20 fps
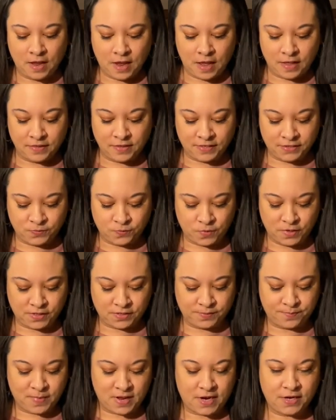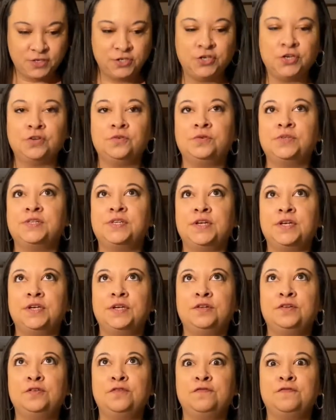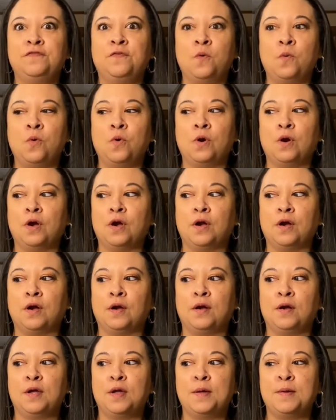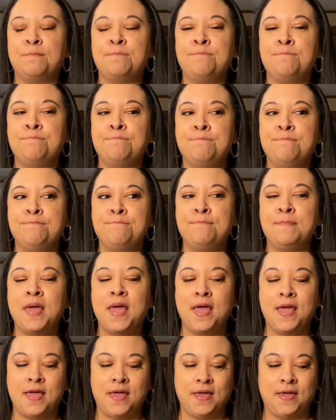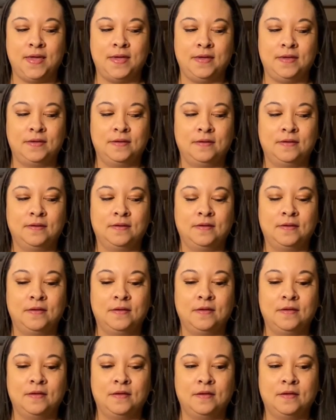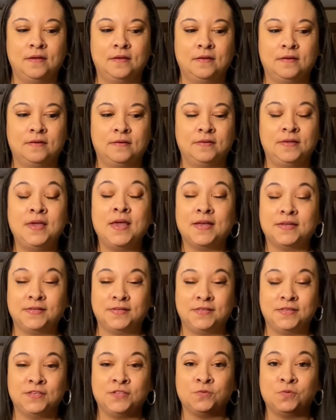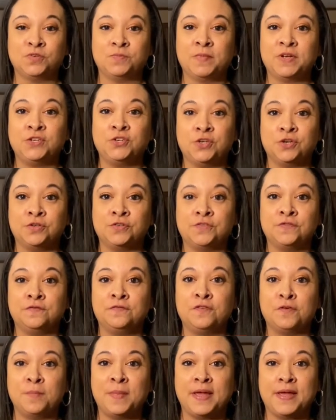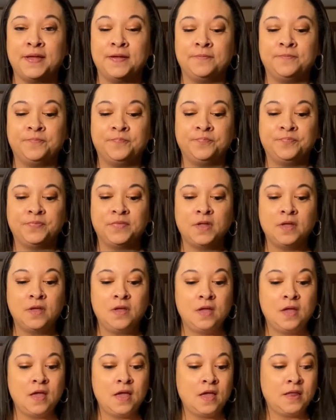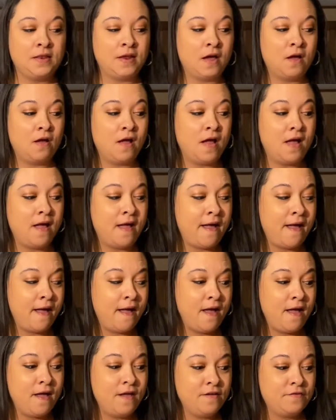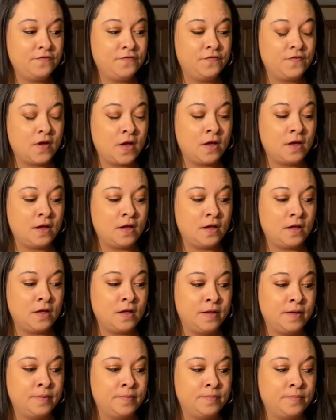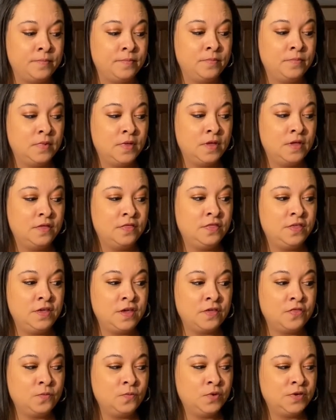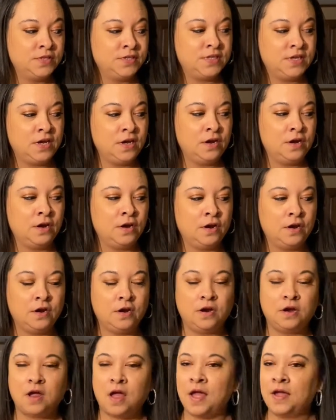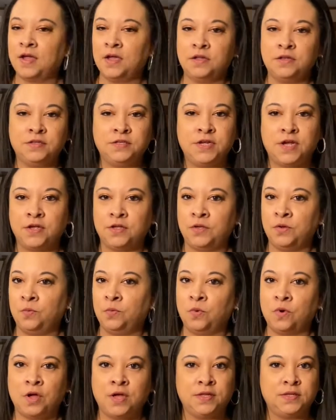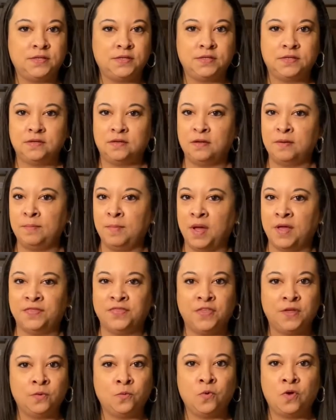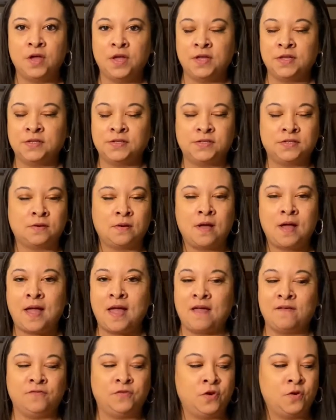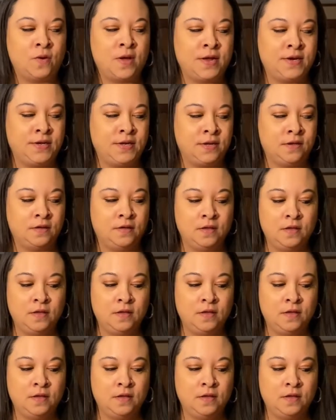This was my chosen for May. Yes, this was my chosen for May. Now I have the other ones here. I couldn't tell you what month it was, so I have no idea.